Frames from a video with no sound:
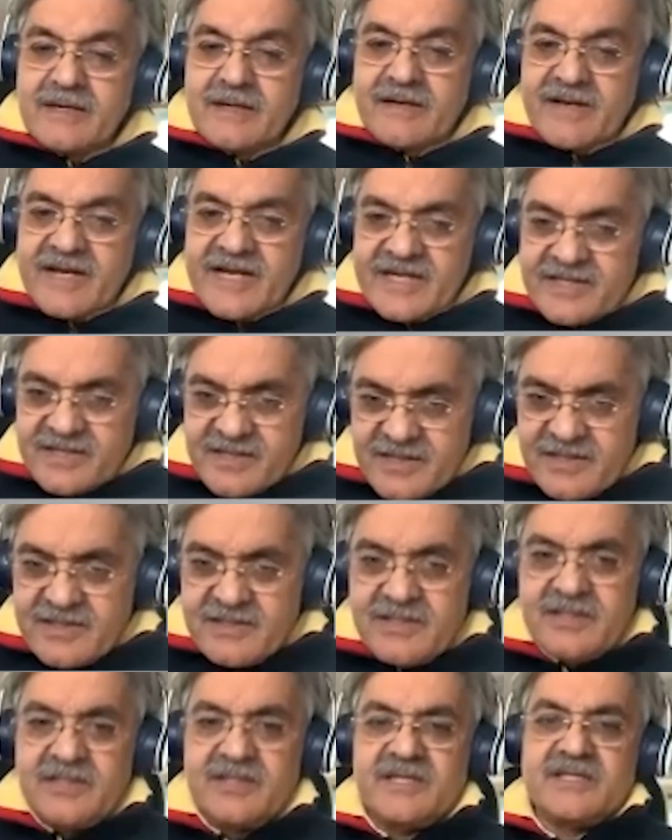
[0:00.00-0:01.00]
cratered
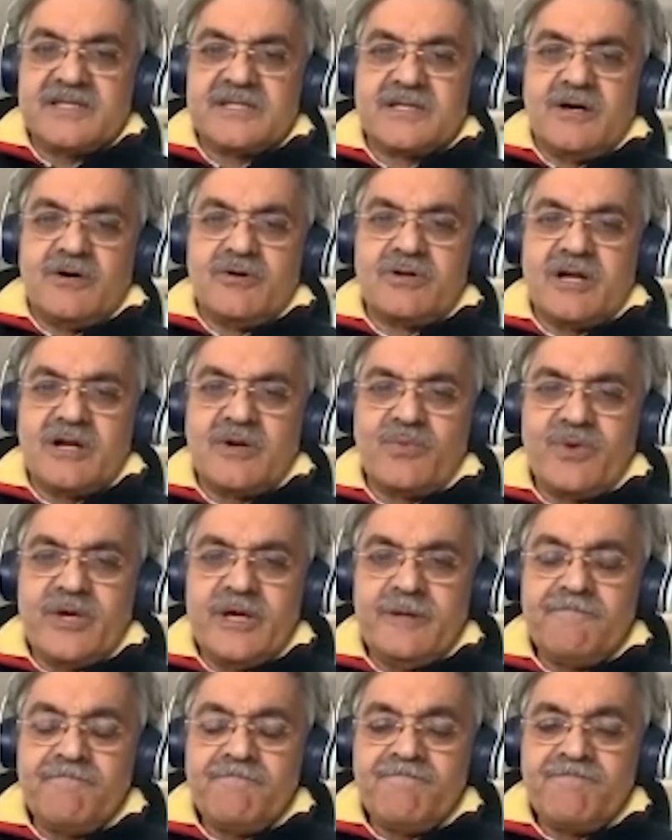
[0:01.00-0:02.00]
the Tezgaon
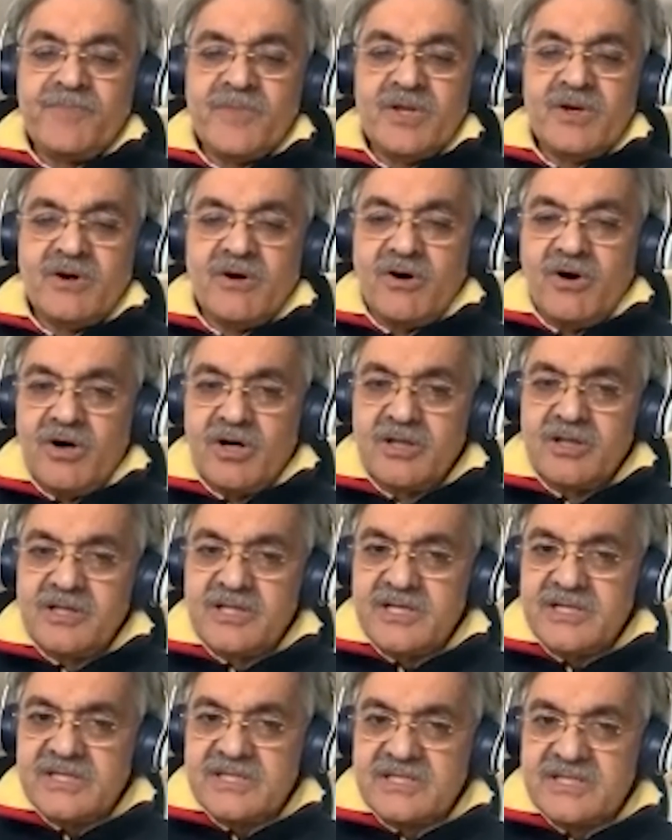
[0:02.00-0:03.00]
runway on
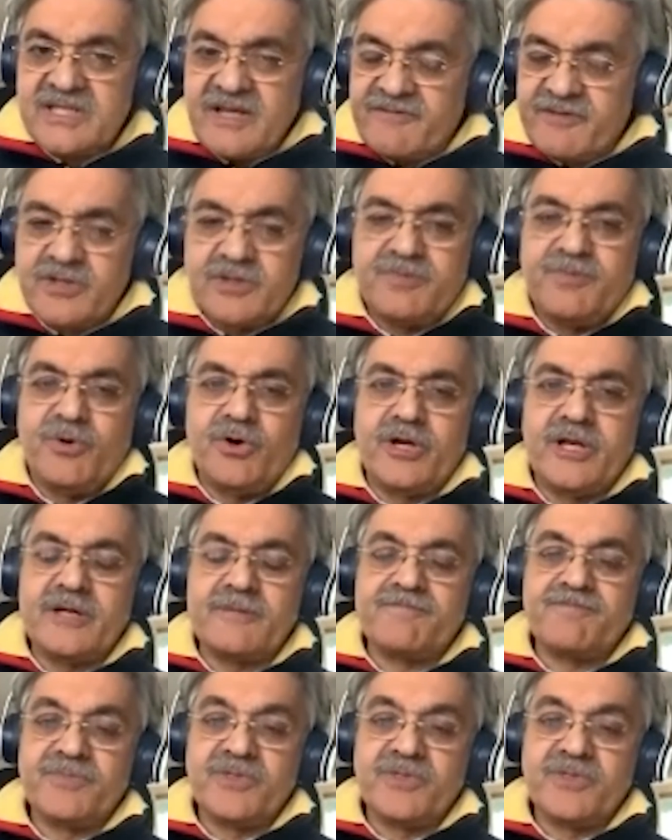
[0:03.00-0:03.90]
the 7th morning.